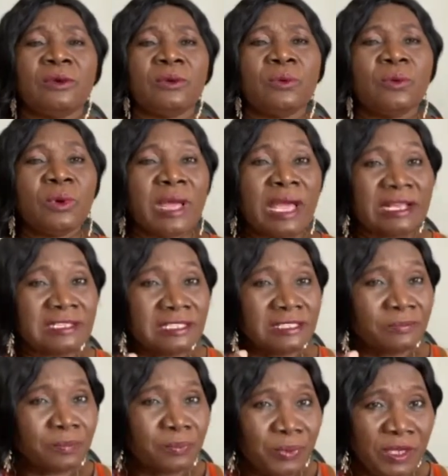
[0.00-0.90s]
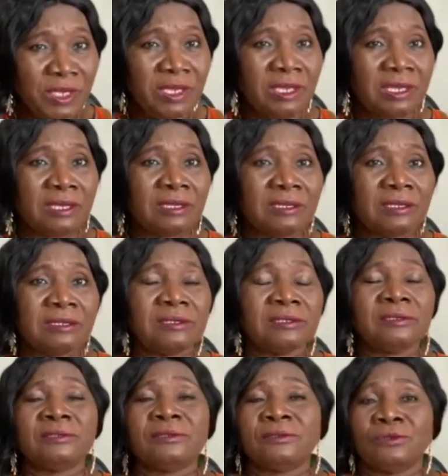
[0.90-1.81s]
who can speak
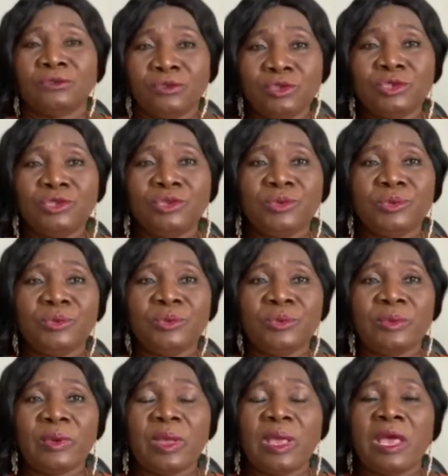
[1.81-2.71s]
to you.